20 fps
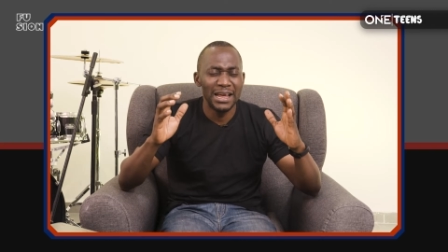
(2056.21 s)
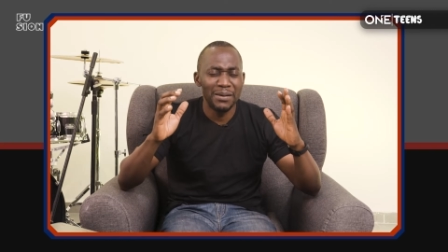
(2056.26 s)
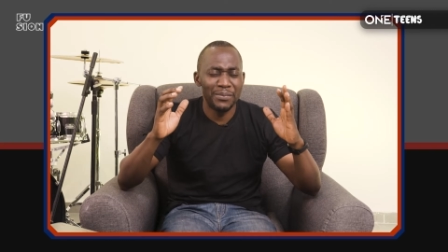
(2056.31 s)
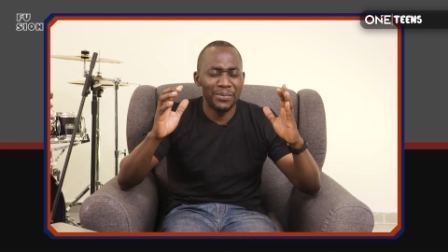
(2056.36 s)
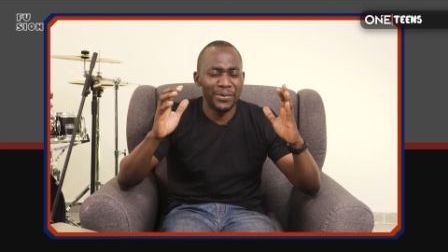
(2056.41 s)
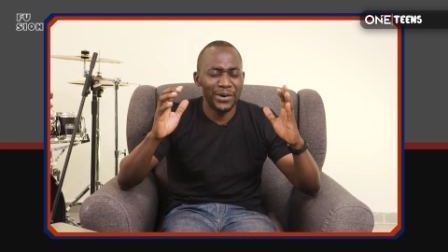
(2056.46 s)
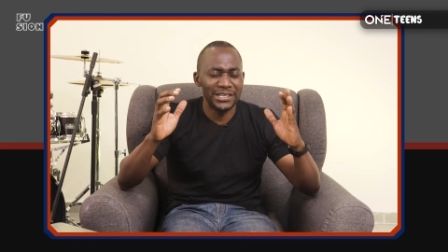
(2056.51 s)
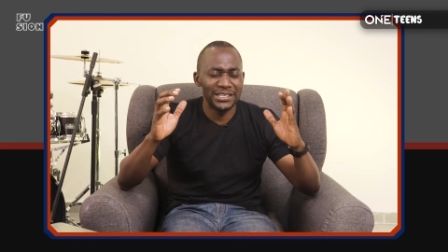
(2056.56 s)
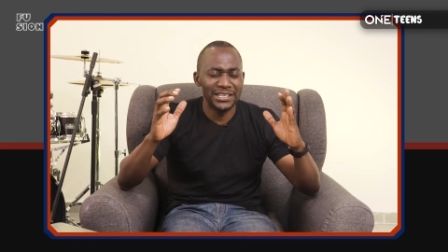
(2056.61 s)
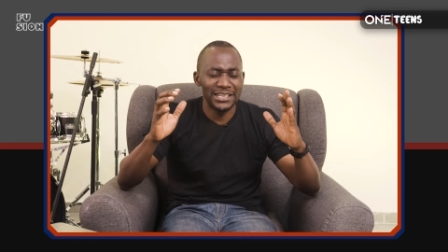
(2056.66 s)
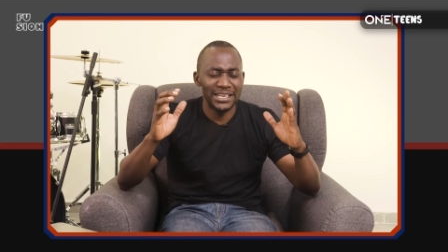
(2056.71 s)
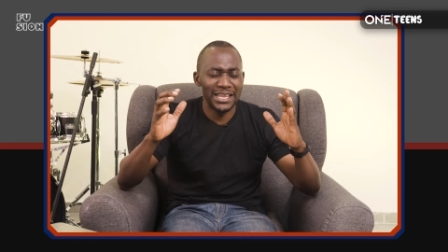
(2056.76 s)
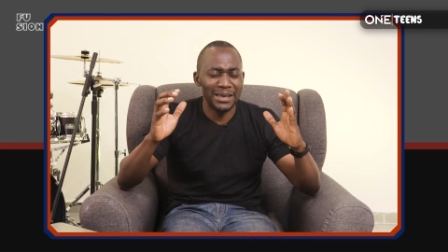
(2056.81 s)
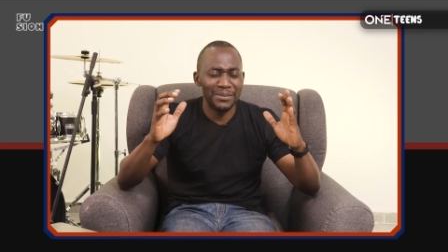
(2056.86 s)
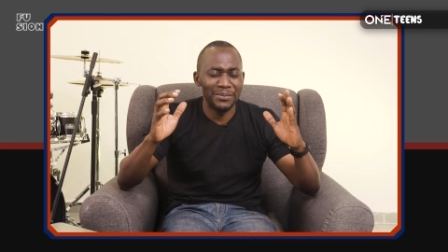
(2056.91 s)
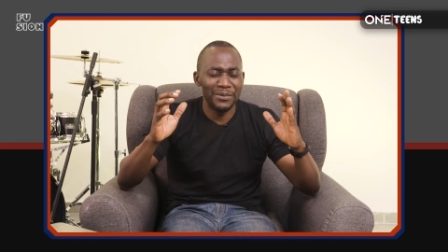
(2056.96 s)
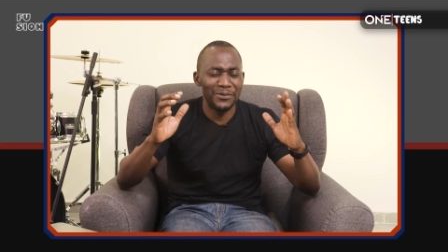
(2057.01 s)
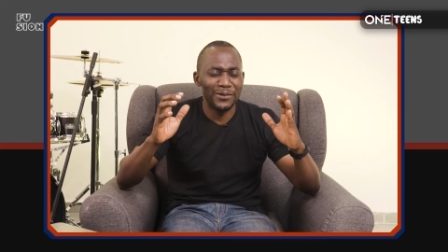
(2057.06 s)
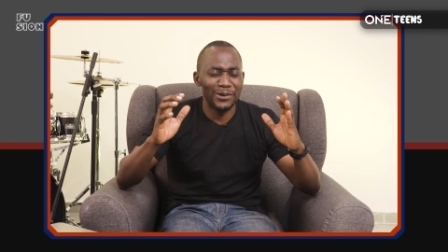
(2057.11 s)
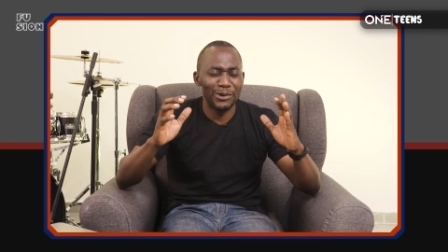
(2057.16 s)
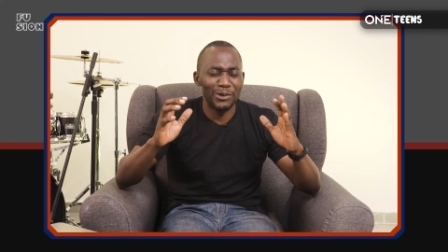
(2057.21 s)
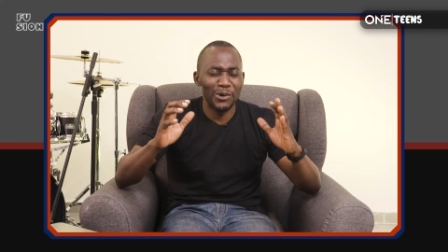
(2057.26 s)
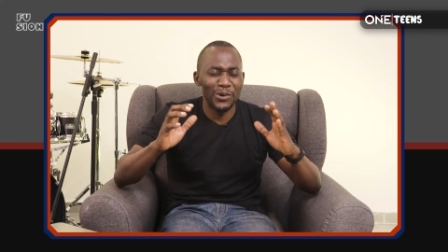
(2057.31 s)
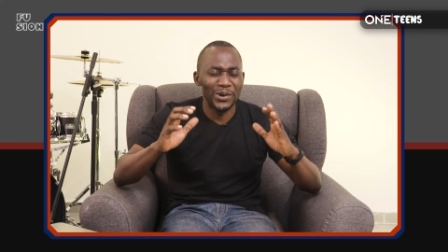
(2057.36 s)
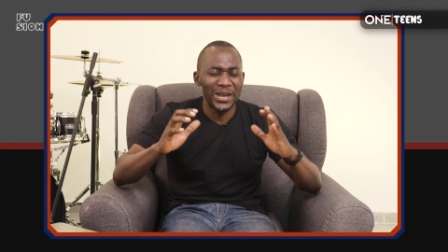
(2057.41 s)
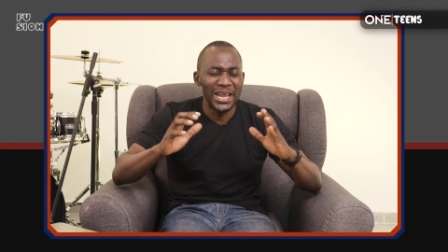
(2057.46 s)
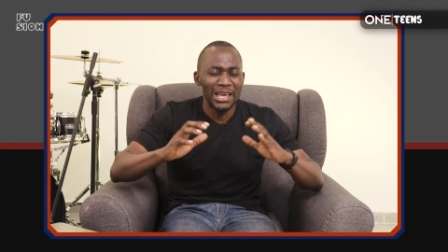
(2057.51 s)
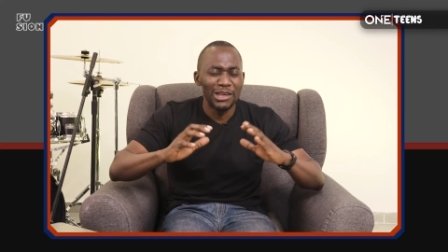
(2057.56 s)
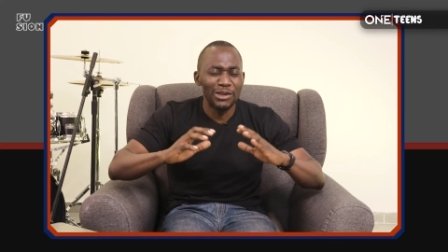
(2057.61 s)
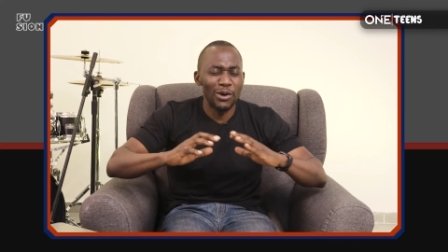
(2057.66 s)
Praise the name of the
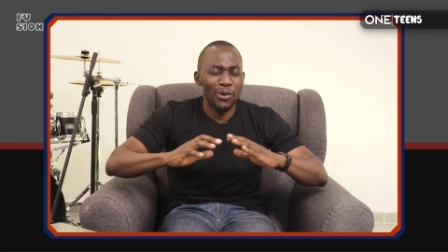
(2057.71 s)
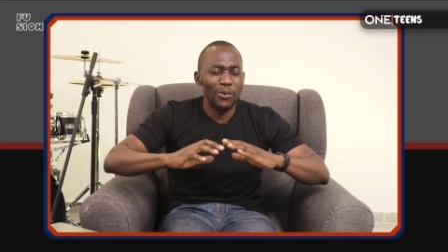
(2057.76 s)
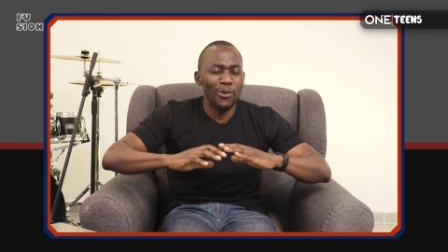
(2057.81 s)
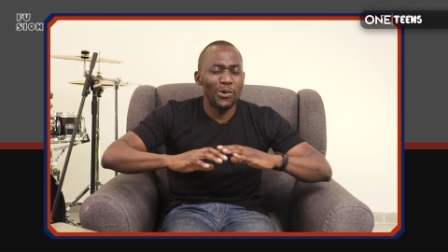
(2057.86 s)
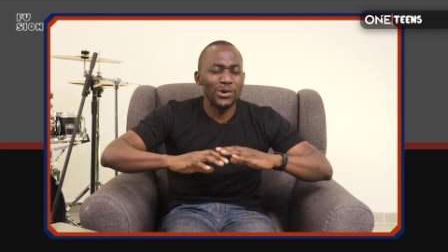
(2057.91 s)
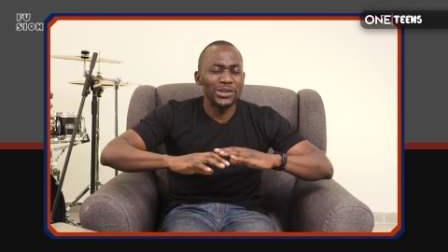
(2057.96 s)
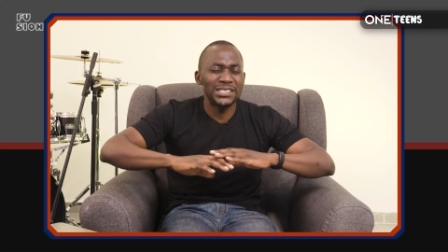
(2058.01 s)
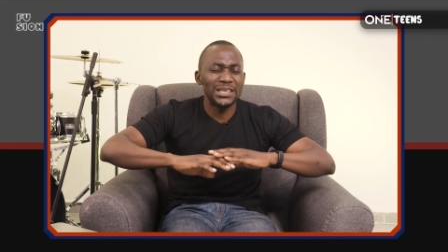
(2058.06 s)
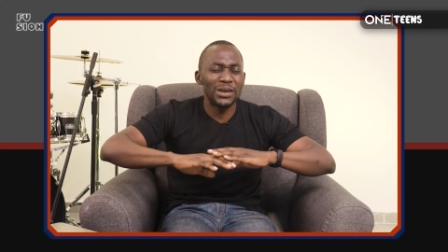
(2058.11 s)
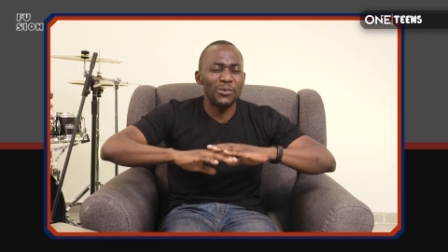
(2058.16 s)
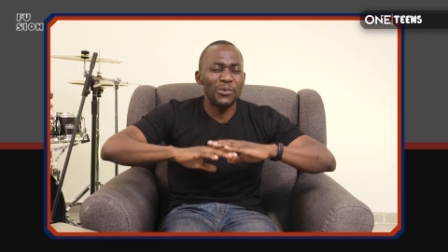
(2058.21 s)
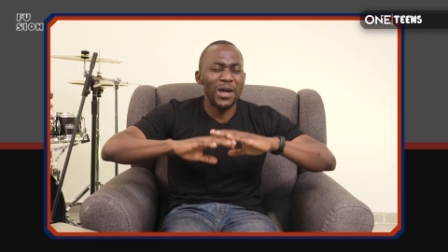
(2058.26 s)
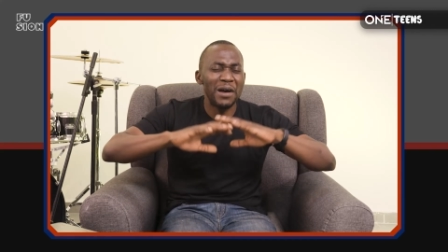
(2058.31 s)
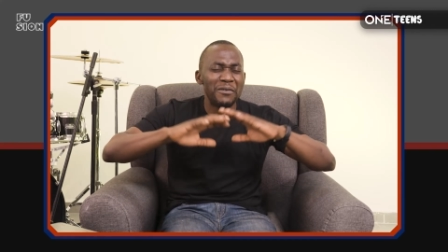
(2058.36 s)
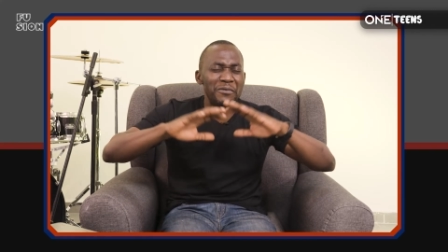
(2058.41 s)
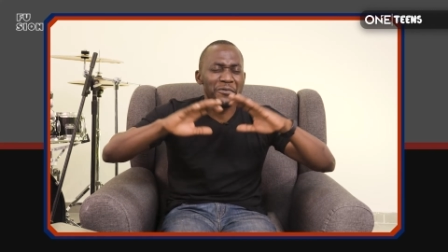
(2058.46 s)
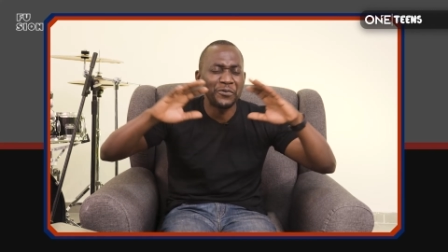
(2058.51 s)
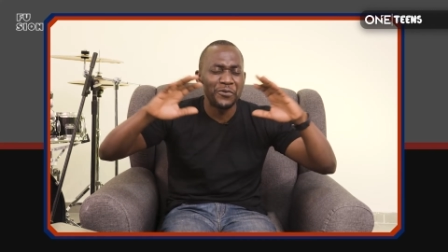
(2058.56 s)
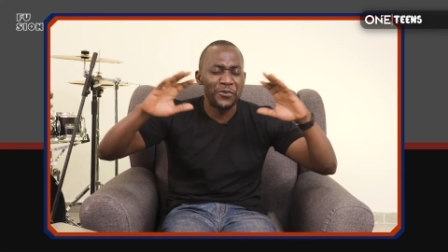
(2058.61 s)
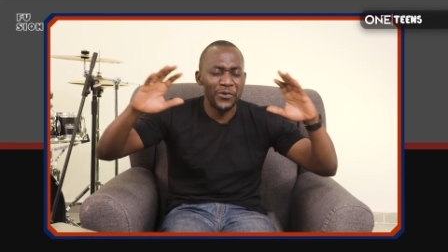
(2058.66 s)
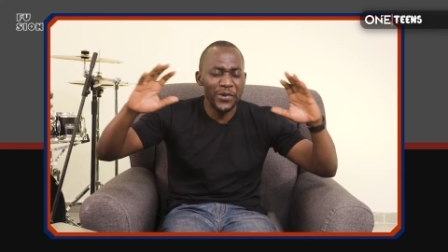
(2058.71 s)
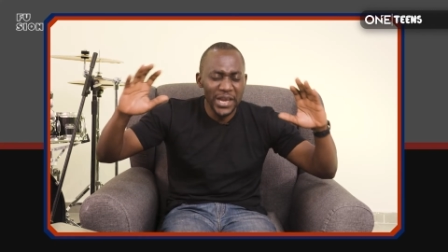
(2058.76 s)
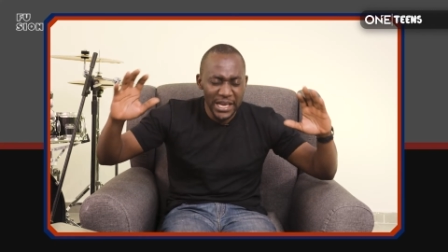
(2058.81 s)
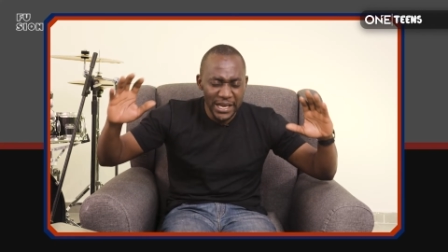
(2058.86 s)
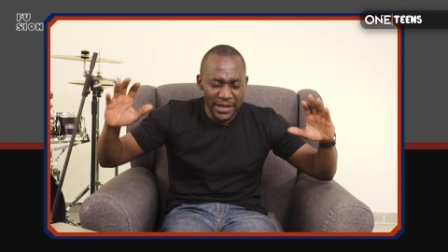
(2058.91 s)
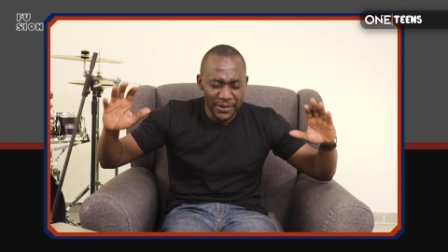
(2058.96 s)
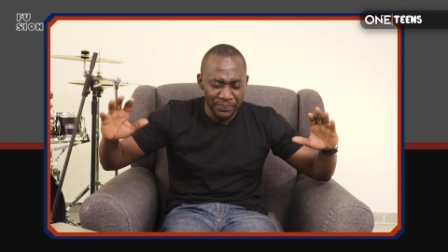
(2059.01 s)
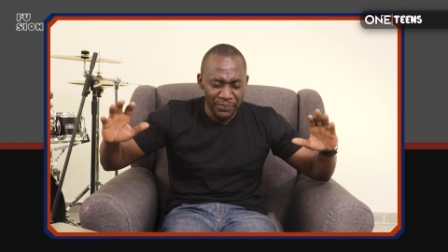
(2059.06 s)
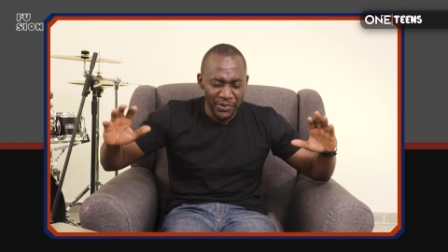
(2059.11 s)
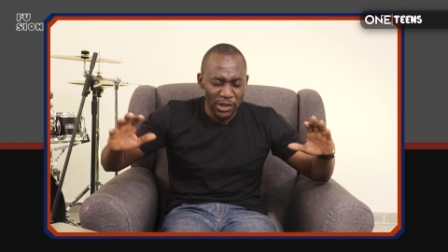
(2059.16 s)
Lord. Your word say we are
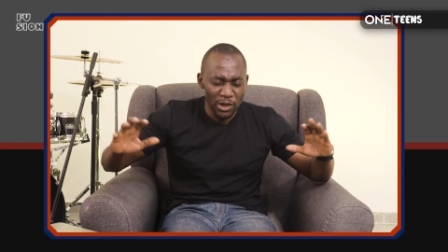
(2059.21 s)
free.